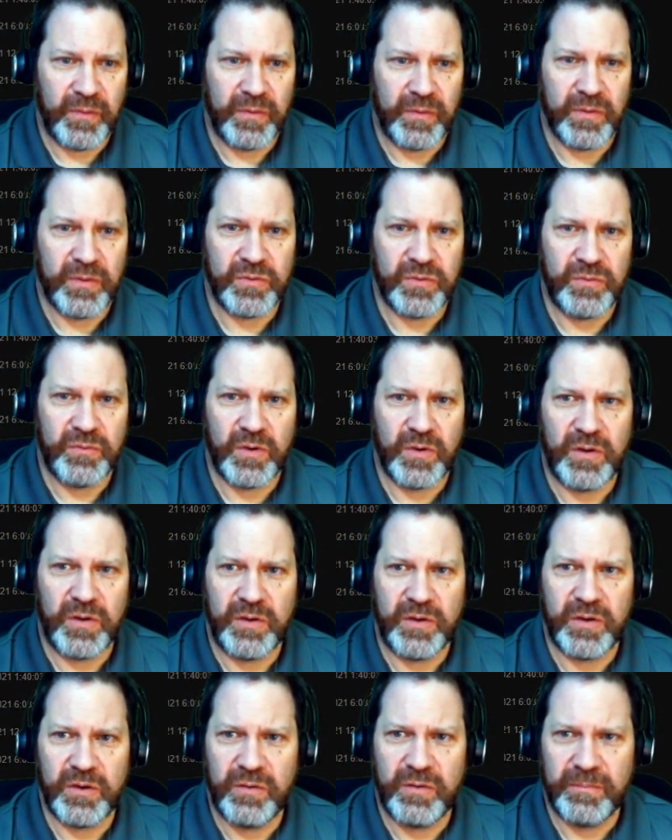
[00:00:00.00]
this file
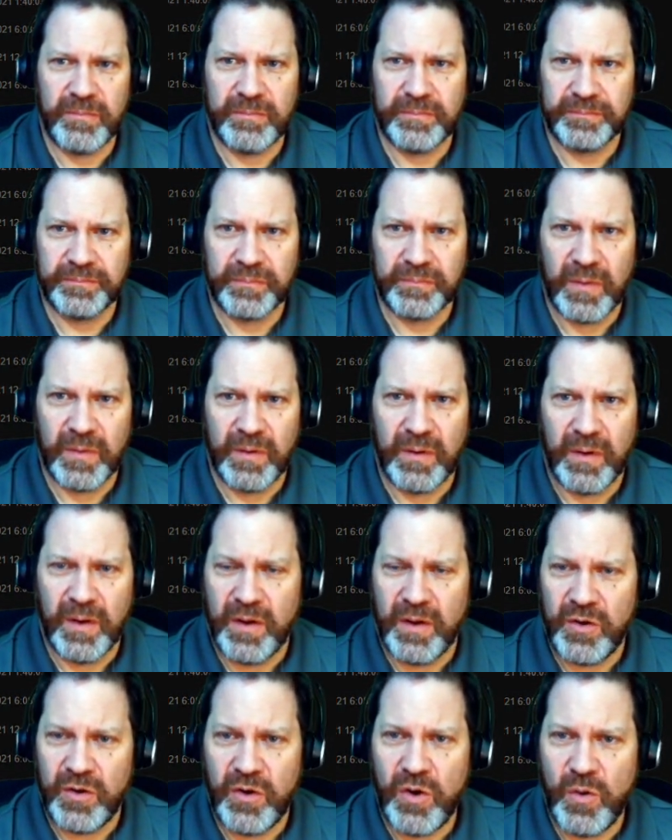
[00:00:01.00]
here,
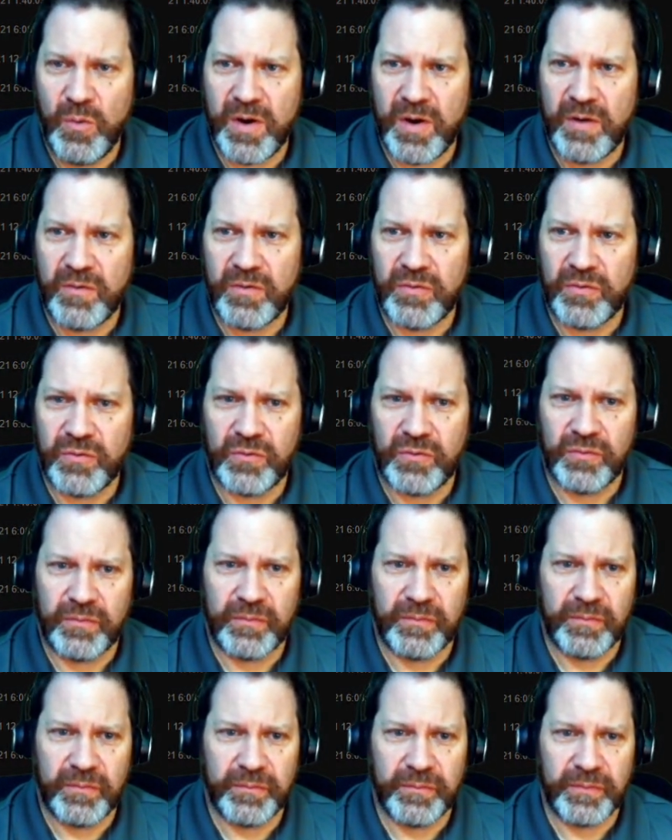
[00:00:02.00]
no errors.
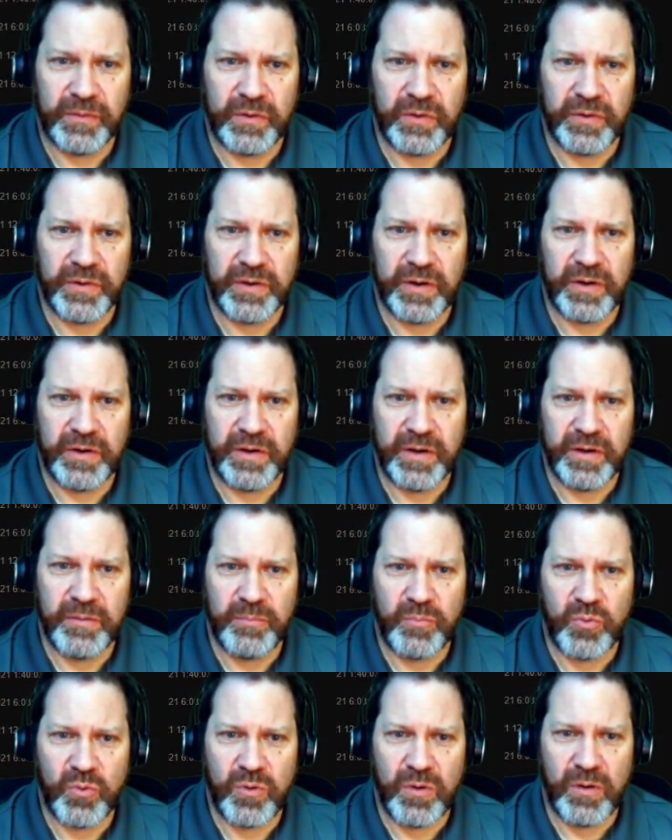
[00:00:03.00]
Click on
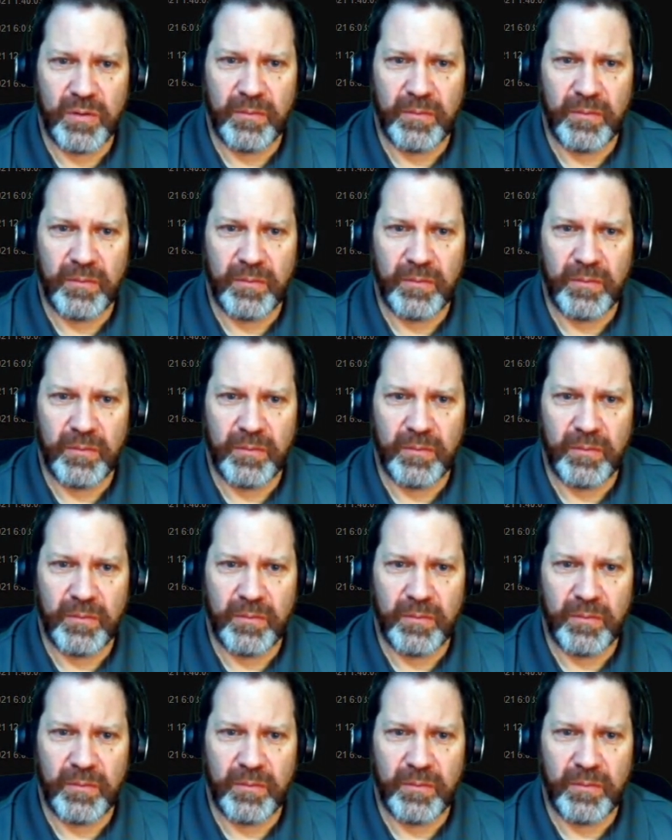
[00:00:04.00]
import.